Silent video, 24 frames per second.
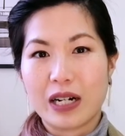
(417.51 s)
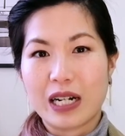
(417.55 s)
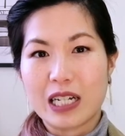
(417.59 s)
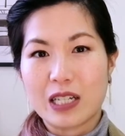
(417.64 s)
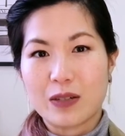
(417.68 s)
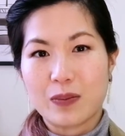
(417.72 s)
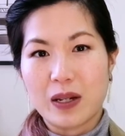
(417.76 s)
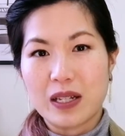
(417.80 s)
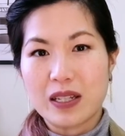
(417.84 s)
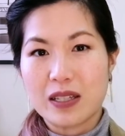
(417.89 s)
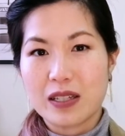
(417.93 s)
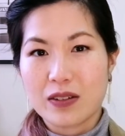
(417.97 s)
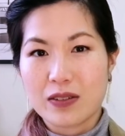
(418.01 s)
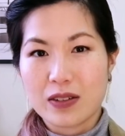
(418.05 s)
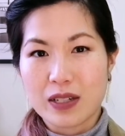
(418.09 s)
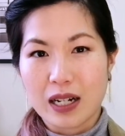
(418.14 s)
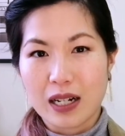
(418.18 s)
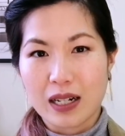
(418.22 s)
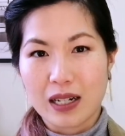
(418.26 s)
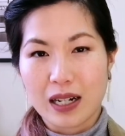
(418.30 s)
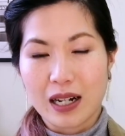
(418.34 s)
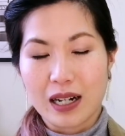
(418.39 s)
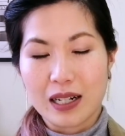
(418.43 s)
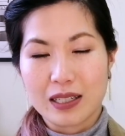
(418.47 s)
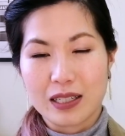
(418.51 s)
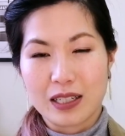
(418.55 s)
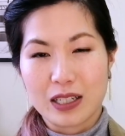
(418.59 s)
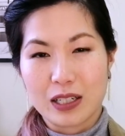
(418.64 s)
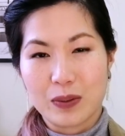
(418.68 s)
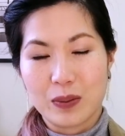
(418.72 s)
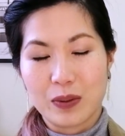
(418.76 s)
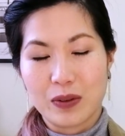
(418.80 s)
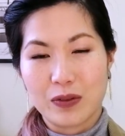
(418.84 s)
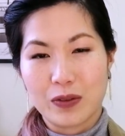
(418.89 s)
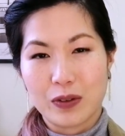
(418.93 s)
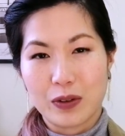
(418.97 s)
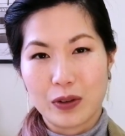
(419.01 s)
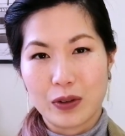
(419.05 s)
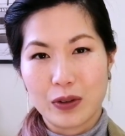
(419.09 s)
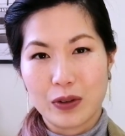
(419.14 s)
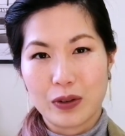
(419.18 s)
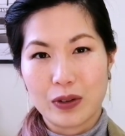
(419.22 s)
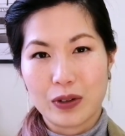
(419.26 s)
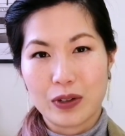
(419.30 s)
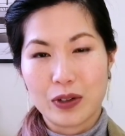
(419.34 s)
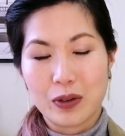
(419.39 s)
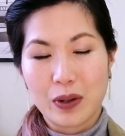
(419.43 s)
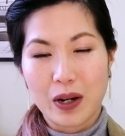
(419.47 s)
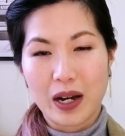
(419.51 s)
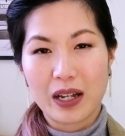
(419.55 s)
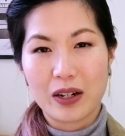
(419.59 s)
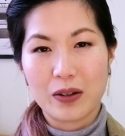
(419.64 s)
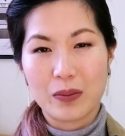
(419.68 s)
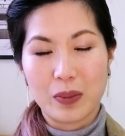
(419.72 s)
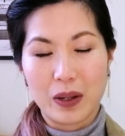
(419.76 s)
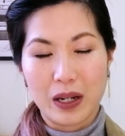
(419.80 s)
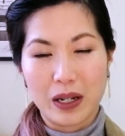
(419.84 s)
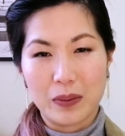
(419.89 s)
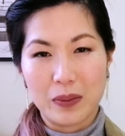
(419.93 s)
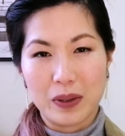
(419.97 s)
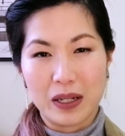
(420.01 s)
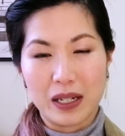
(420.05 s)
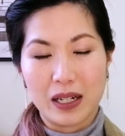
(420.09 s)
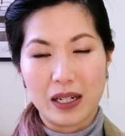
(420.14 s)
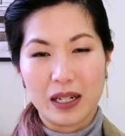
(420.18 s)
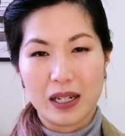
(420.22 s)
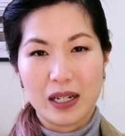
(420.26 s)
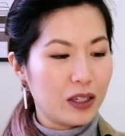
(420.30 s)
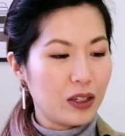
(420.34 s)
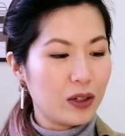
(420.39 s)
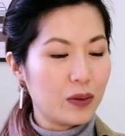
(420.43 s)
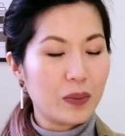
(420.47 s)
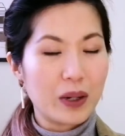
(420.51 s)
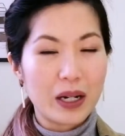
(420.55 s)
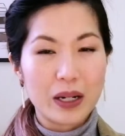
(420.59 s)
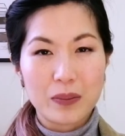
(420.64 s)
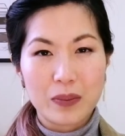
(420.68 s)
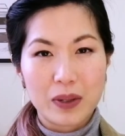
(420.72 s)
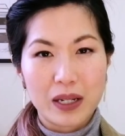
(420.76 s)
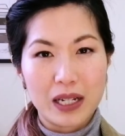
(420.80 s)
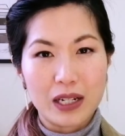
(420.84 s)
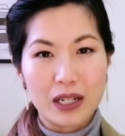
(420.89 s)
expensive sunglasses before you had a baby, you might be